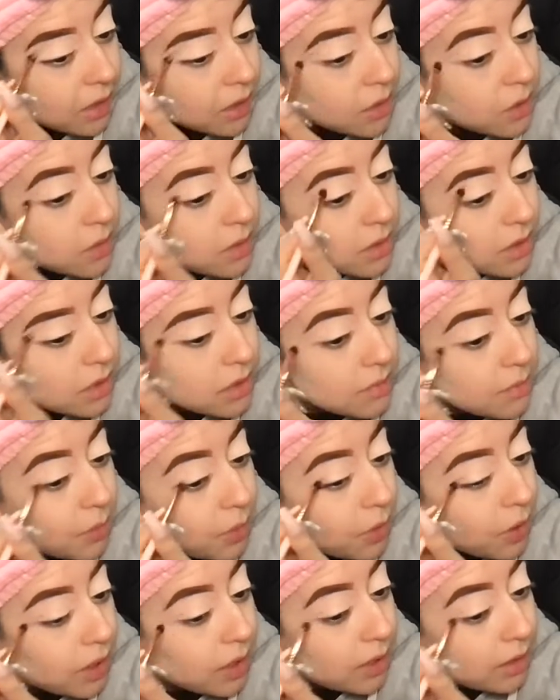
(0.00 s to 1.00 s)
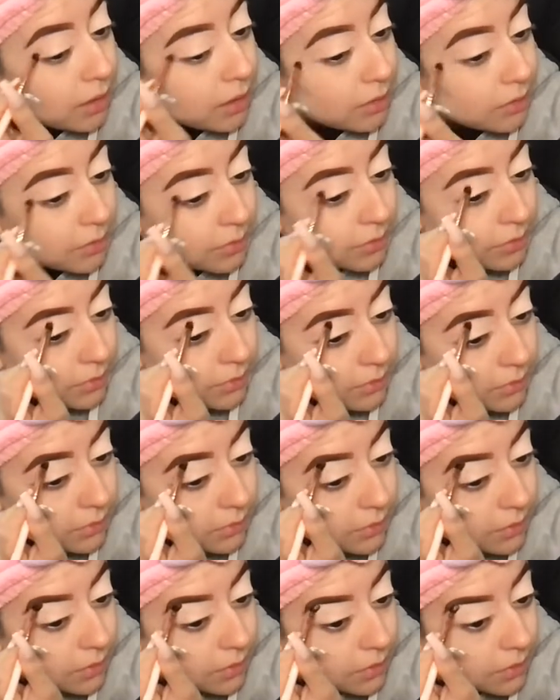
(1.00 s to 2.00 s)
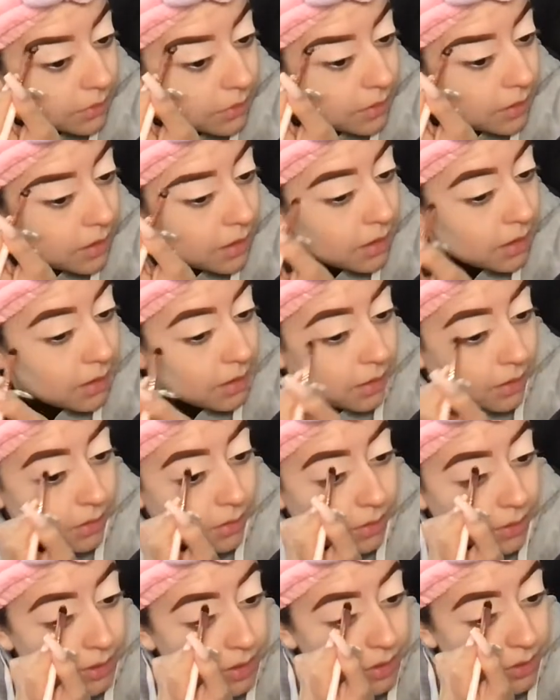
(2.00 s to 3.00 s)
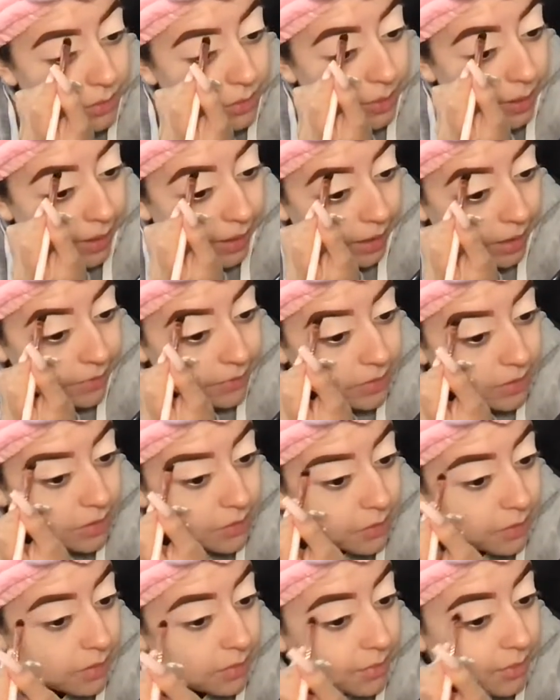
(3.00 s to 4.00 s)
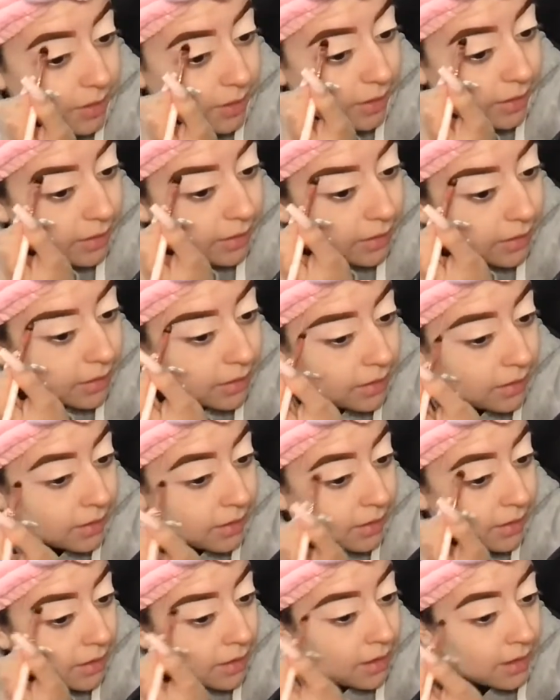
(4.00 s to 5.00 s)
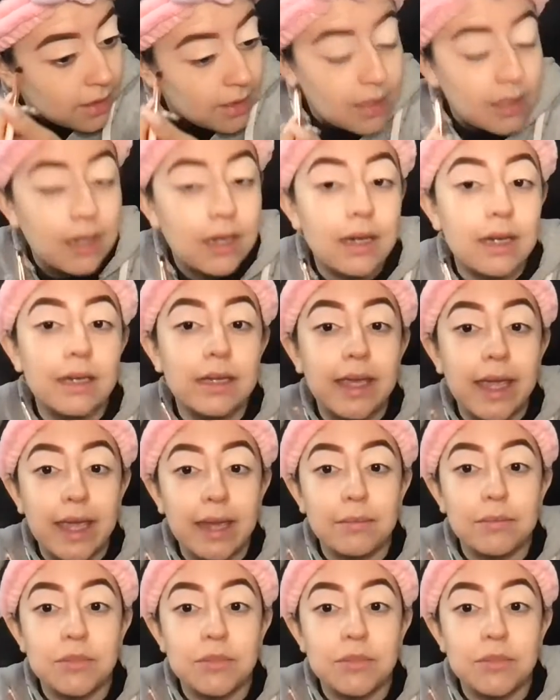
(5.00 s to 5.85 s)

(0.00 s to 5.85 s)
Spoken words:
use this more. Going to raves, this would have been a game